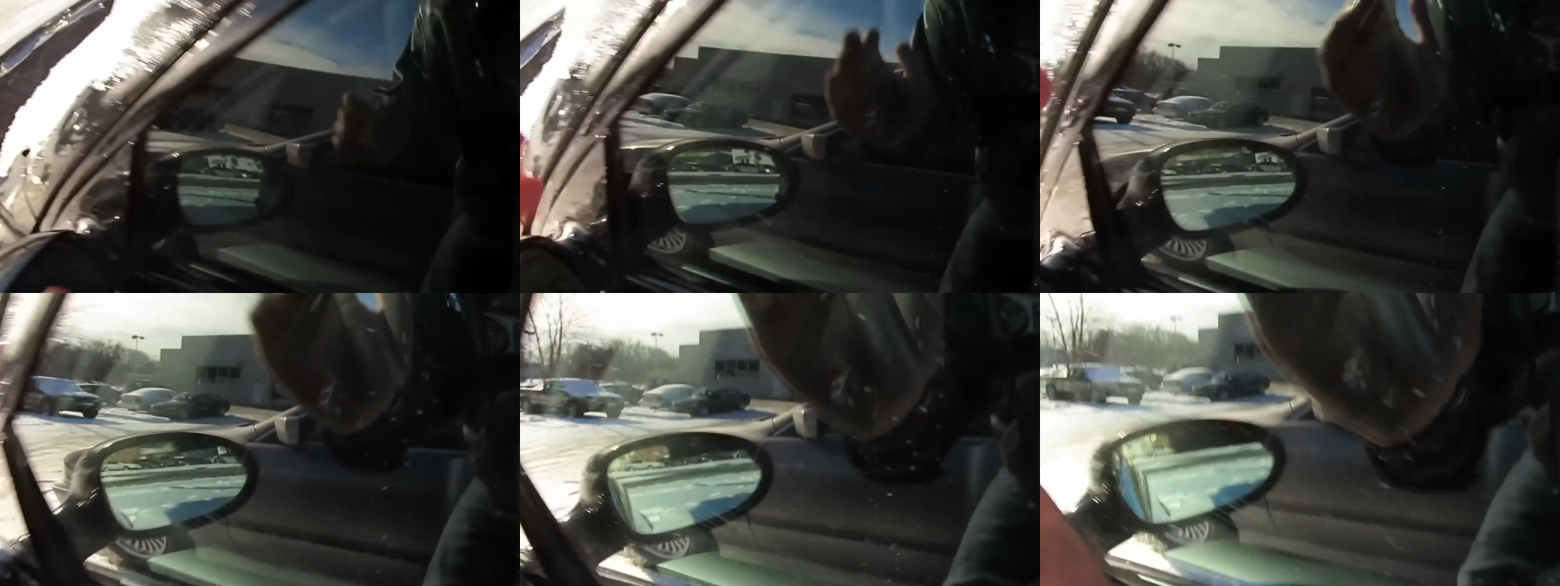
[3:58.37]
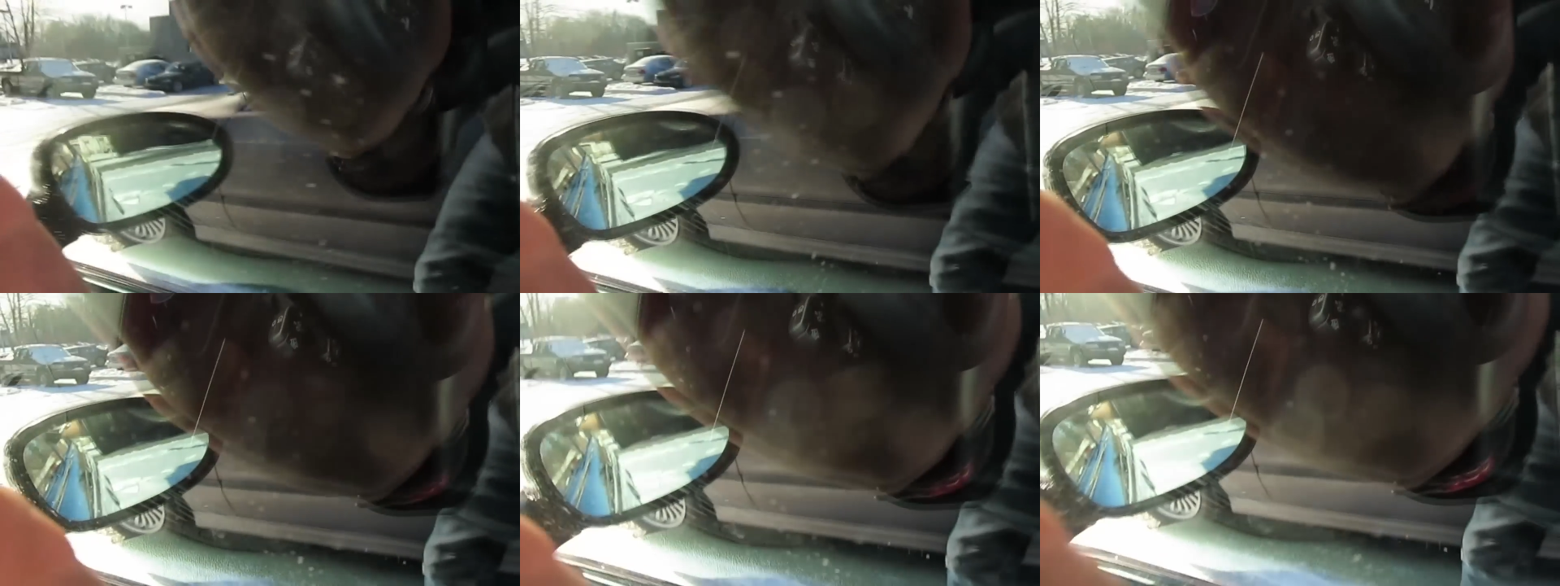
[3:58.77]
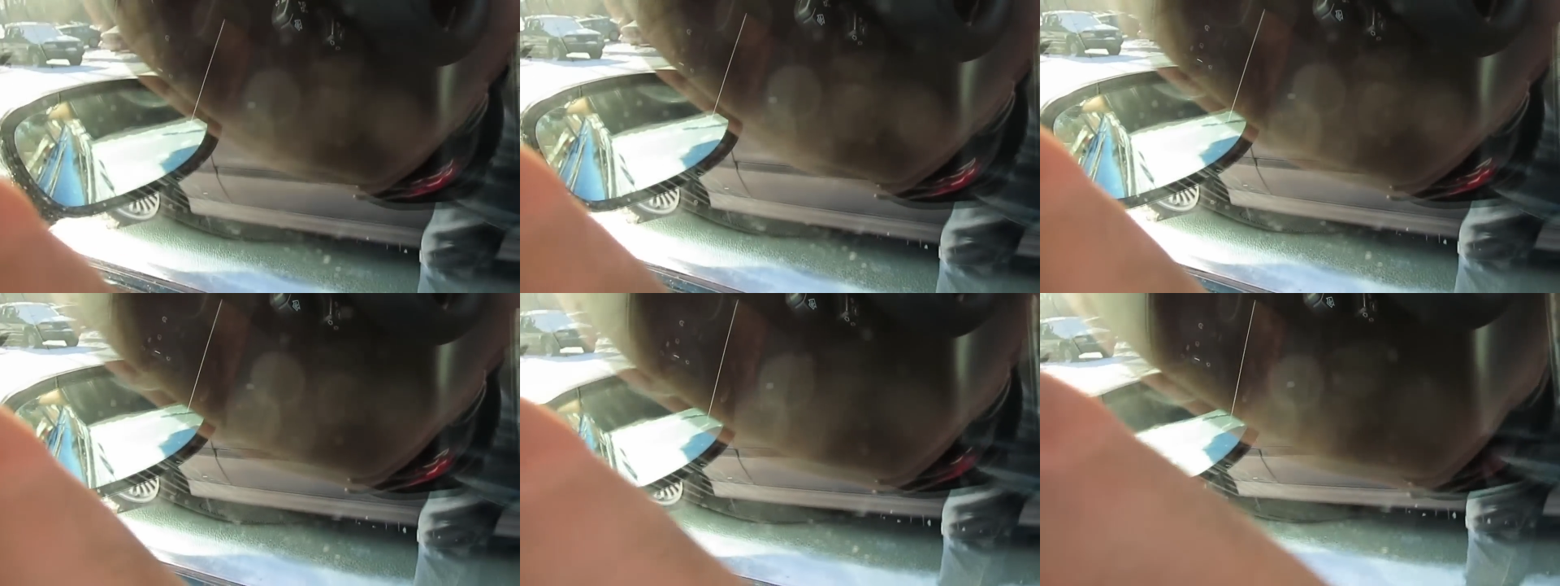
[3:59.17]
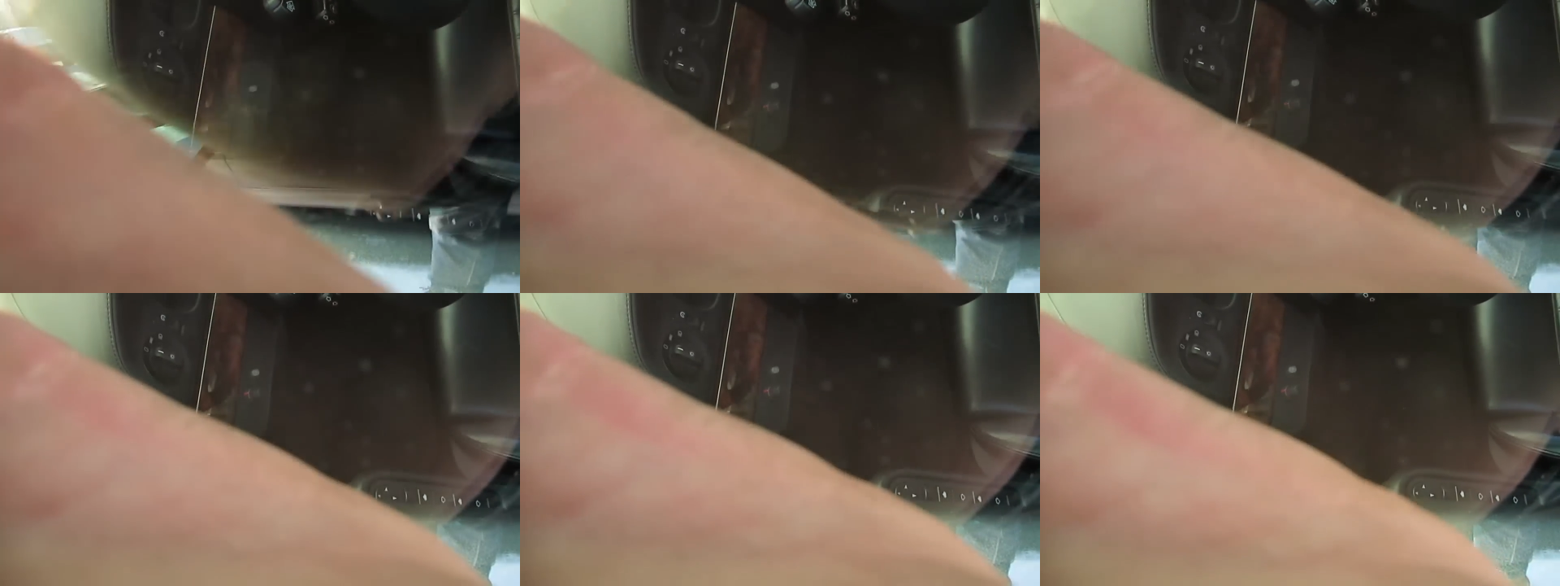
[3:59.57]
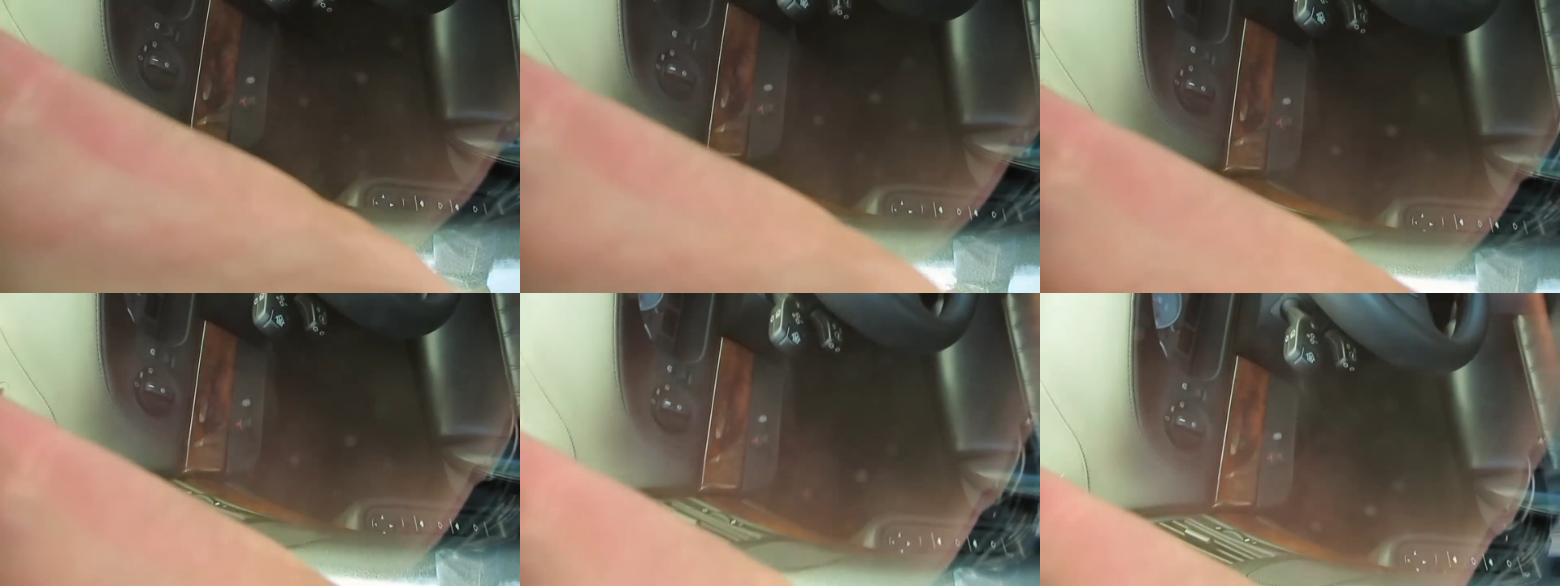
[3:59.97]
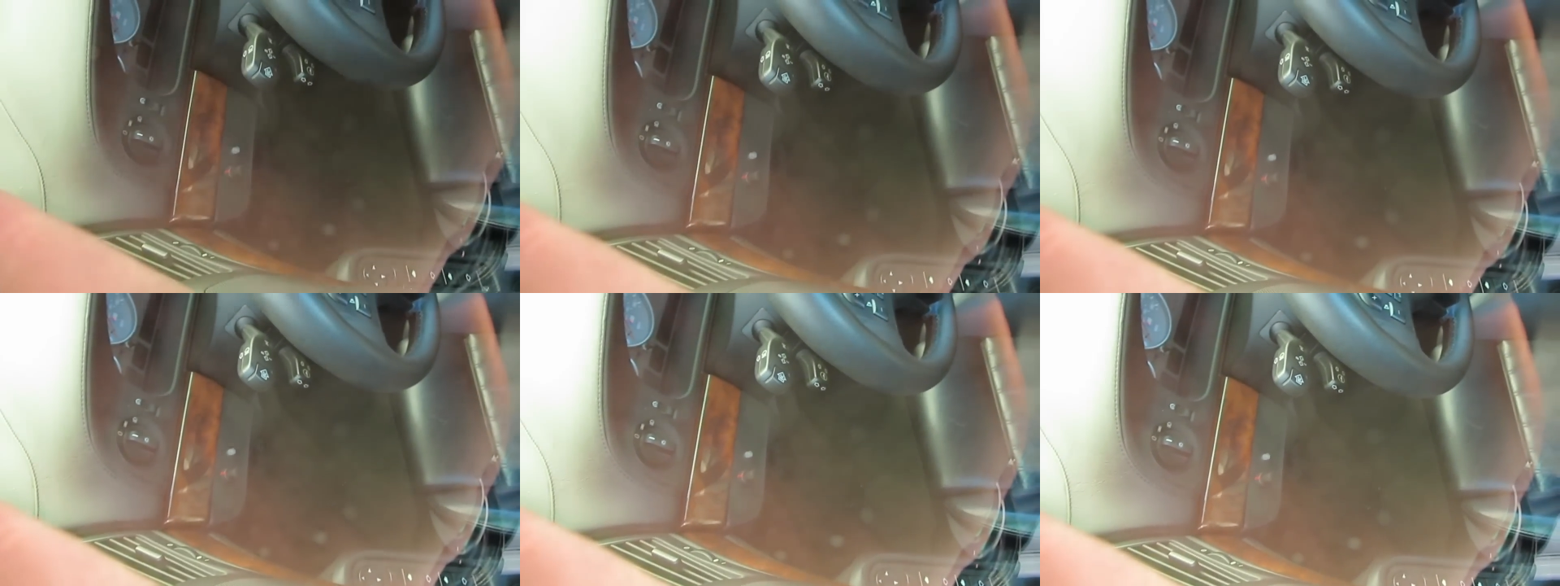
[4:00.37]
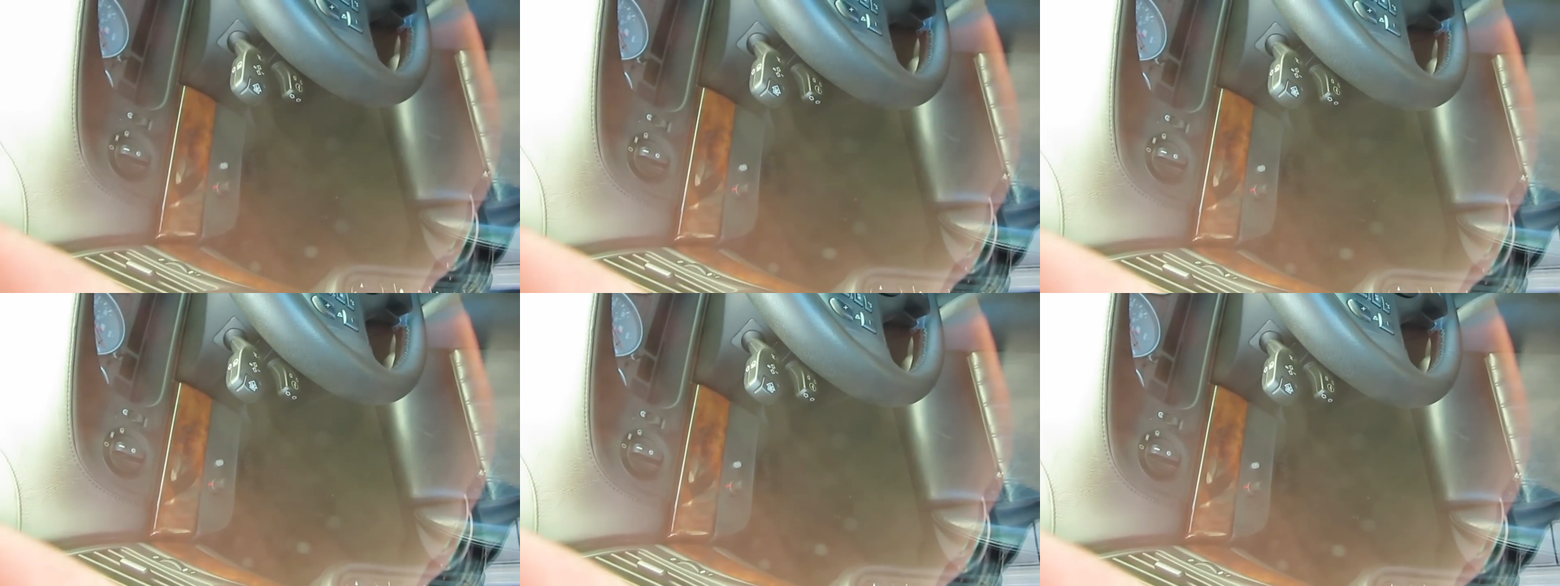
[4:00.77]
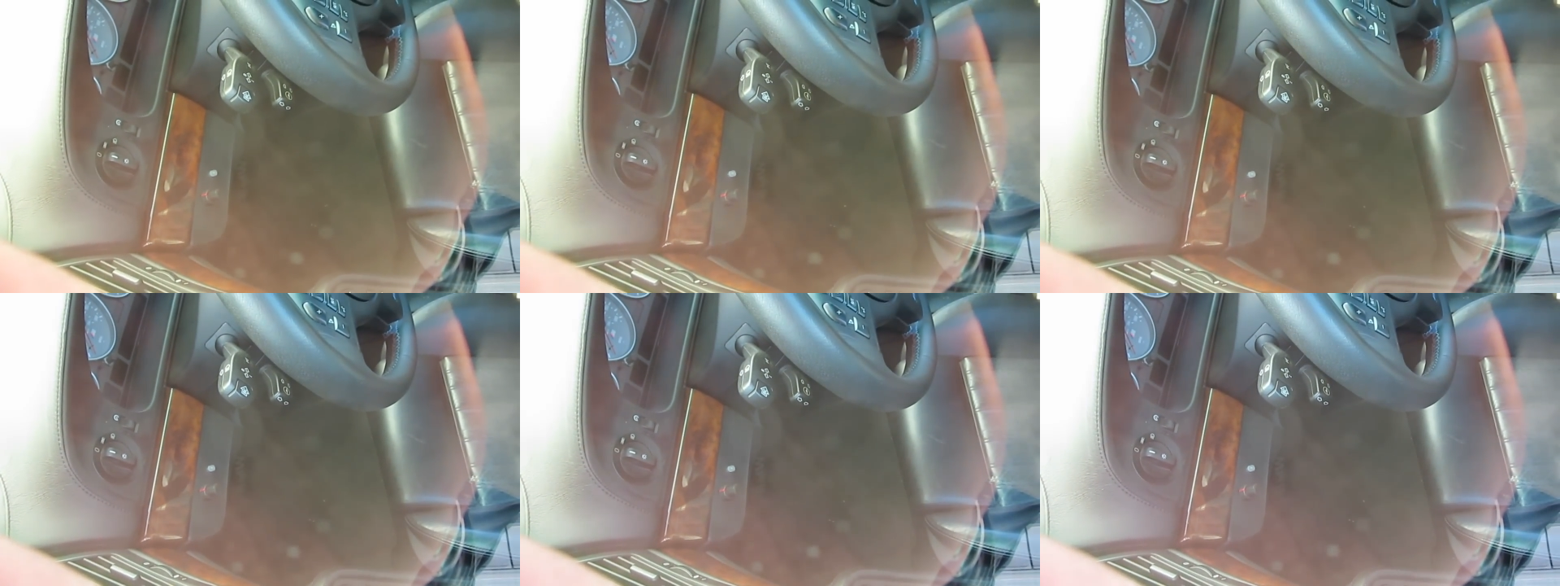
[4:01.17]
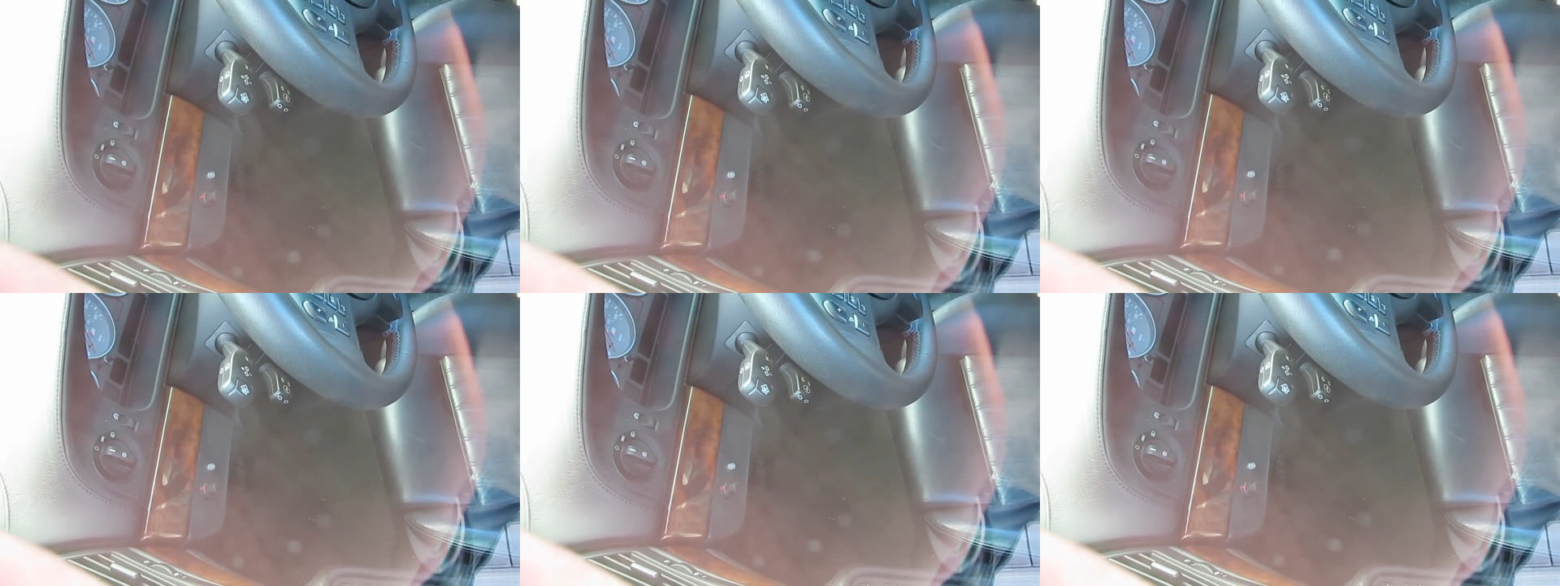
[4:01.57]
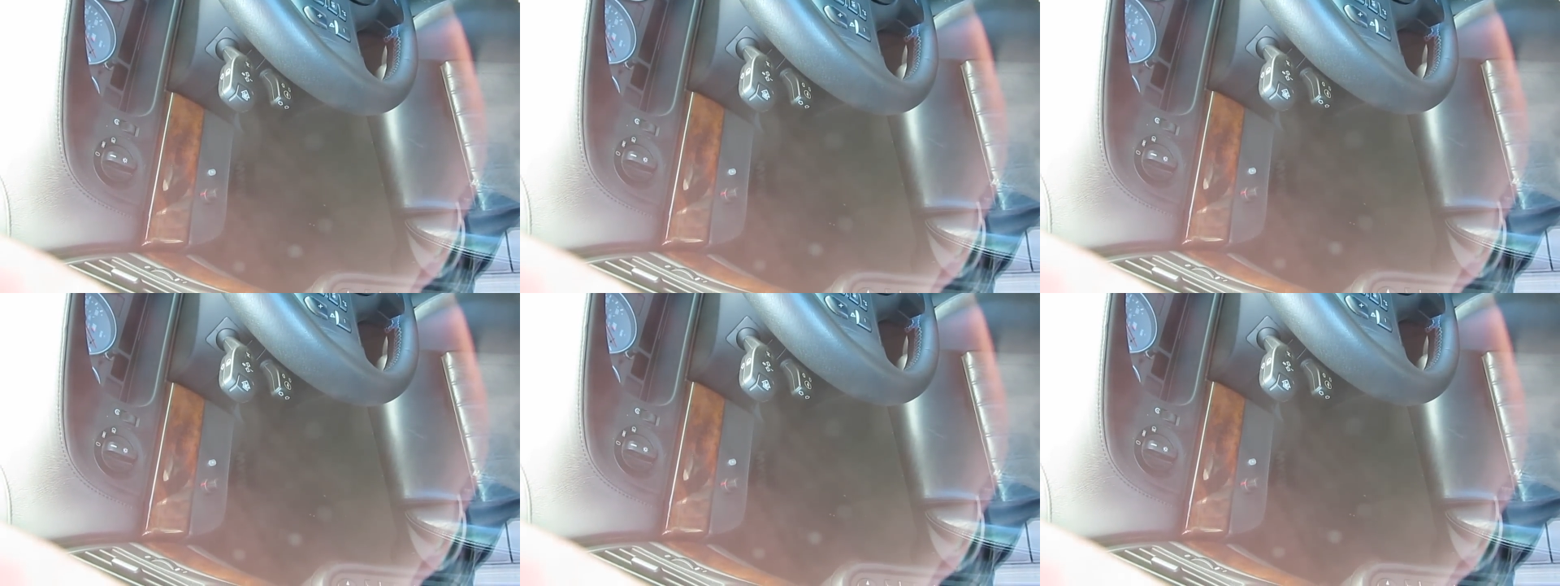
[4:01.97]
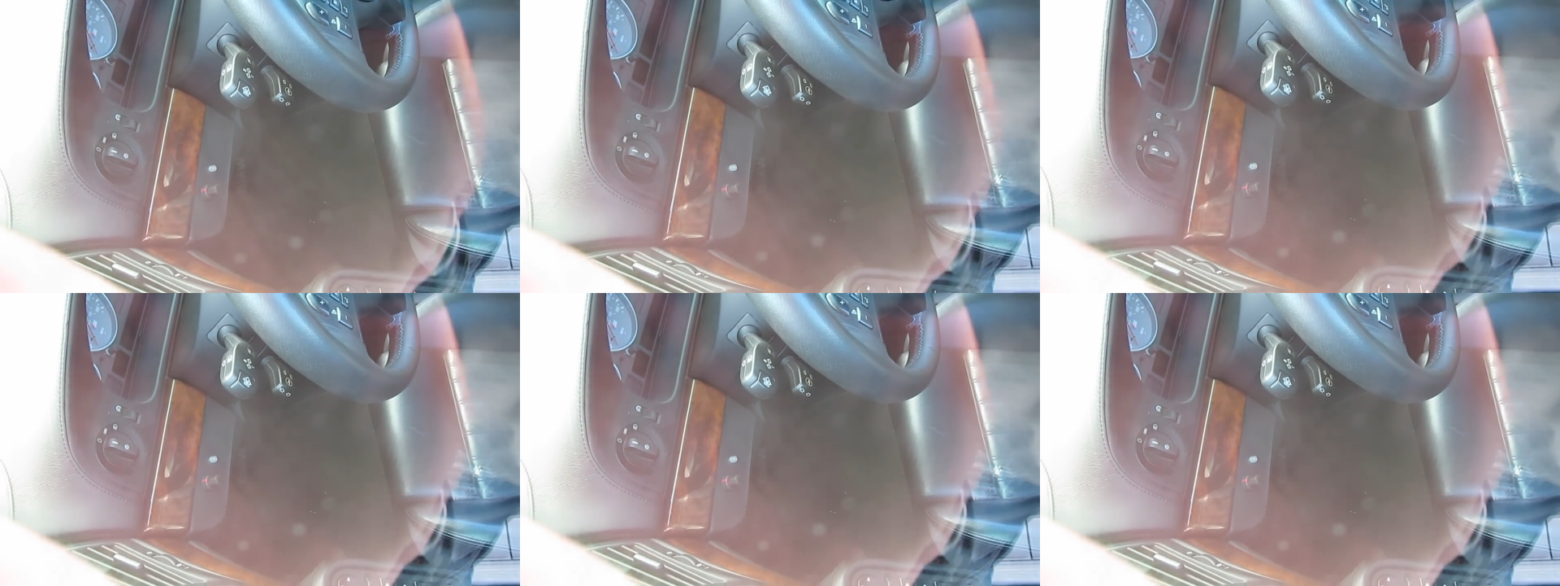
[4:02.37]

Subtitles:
No face is visible, so there are no lips to read.